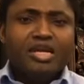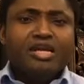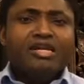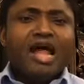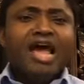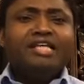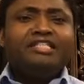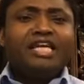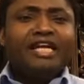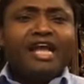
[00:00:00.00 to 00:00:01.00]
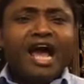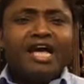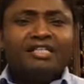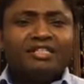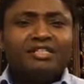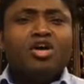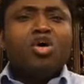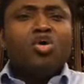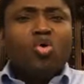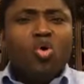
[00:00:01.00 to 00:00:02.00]
Nigerians,
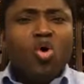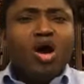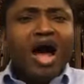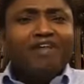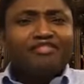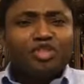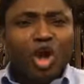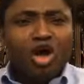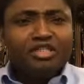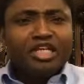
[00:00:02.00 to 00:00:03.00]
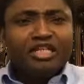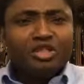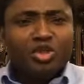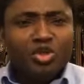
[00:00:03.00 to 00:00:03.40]
who have done this to